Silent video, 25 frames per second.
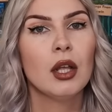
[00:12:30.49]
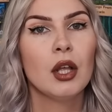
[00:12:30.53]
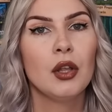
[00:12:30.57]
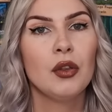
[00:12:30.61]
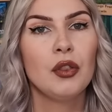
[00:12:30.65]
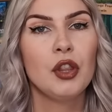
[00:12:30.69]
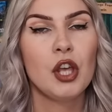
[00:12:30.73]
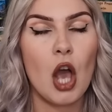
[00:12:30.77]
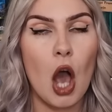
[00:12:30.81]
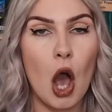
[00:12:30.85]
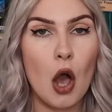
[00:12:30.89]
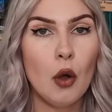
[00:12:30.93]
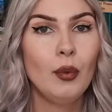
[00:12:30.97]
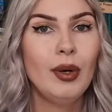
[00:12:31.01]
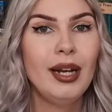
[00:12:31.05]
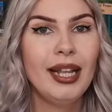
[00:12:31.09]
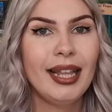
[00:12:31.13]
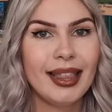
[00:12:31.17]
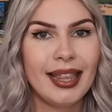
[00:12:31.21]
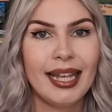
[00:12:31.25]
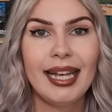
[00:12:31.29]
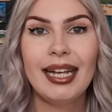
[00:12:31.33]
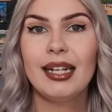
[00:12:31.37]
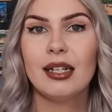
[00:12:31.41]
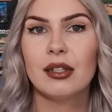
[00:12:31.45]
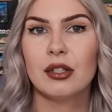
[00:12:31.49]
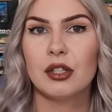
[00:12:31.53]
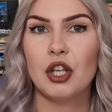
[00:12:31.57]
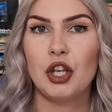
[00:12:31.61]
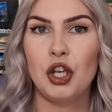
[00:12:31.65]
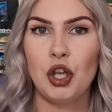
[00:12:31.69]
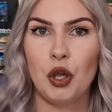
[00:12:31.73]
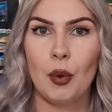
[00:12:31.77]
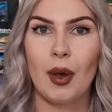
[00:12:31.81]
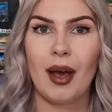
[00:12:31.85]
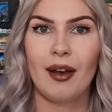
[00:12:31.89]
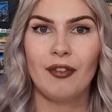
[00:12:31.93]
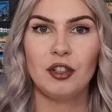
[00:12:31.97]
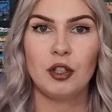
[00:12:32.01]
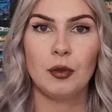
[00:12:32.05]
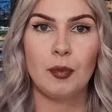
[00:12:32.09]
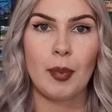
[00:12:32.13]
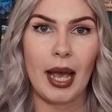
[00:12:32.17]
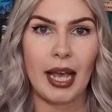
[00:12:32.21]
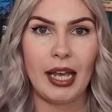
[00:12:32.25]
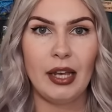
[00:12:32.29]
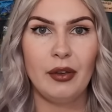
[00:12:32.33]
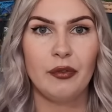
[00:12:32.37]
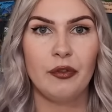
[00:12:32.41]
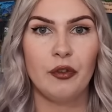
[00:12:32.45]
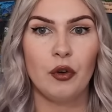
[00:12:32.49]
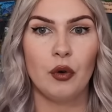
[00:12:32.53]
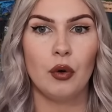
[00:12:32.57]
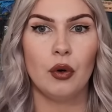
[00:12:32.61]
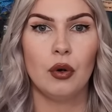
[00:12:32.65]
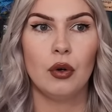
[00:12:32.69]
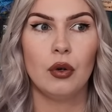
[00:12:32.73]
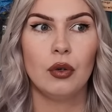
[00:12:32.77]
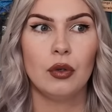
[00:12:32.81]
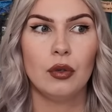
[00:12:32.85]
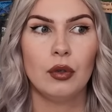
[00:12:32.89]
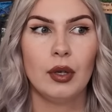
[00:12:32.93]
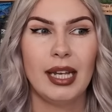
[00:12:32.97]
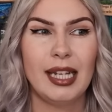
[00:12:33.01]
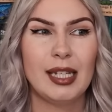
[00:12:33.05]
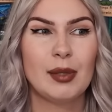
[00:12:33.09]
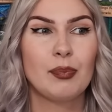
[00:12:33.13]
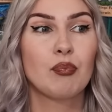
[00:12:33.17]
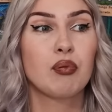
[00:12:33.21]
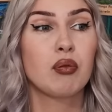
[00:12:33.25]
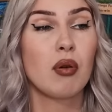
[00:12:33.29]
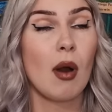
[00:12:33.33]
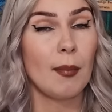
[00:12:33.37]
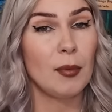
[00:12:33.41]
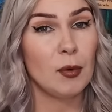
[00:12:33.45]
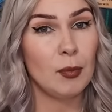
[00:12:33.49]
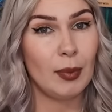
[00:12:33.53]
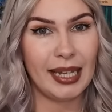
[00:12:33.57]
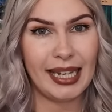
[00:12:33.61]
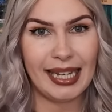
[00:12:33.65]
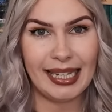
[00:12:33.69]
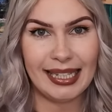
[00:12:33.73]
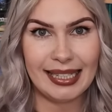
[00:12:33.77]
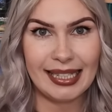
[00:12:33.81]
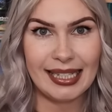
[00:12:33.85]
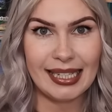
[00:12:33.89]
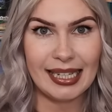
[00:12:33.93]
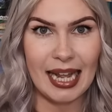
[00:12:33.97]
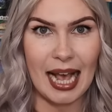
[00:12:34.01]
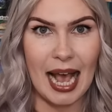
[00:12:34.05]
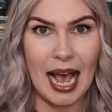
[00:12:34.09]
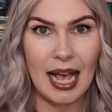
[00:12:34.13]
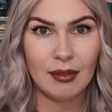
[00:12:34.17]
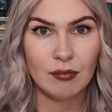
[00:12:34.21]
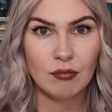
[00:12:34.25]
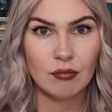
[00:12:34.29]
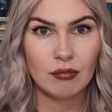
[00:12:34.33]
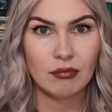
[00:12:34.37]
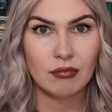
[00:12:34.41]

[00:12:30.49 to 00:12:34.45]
The only things that you have to pay for is probably internet,